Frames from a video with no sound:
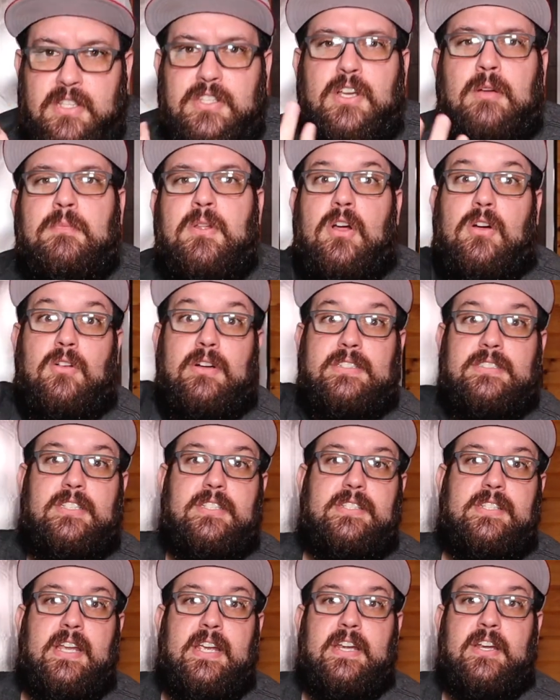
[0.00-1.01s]
So I'm not going
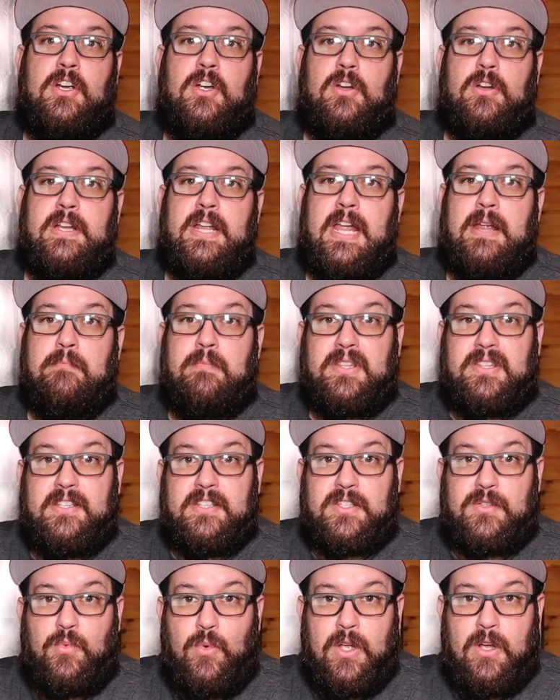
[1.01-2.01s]
to say her name, but
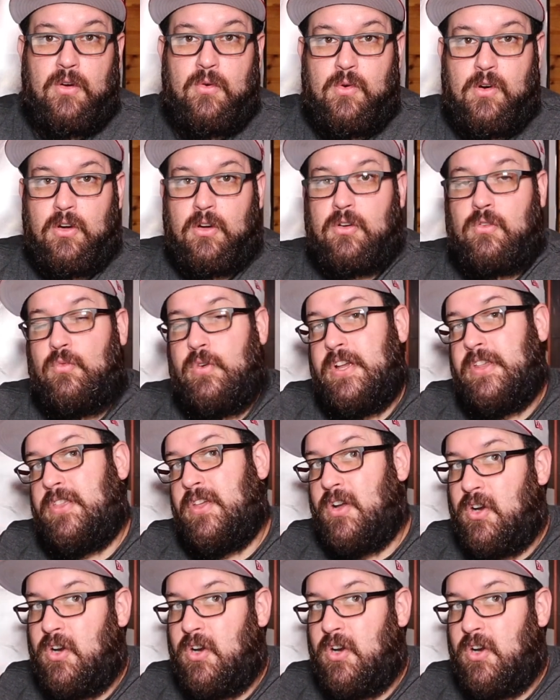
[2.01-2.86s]
this will work with